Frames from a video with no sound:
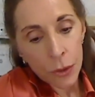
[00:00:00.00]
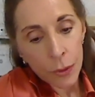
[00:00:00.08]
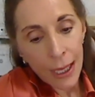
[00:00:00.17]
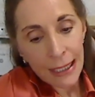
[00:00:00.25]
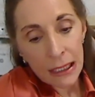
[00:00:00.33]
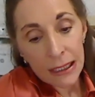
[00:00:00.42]

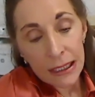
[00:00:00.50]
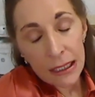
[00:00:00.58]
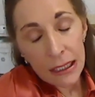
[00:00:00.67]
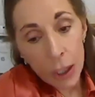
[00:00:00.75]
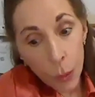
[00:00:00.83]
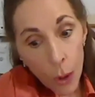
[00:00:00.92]
and I
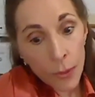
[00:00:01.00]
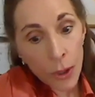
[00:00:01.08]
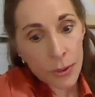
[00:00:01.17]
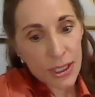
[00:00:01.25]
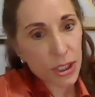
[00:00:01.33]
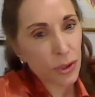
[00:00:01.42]
think Cuomo
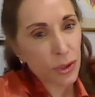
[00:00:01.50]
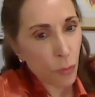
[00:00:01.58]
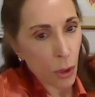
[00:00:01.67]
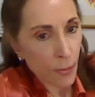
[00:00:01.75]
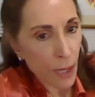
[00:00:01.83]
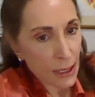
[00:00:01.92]
is a good role
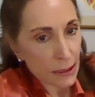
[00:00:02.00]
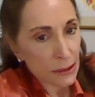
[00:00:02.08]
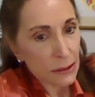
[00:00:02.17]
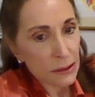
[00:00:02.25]
model.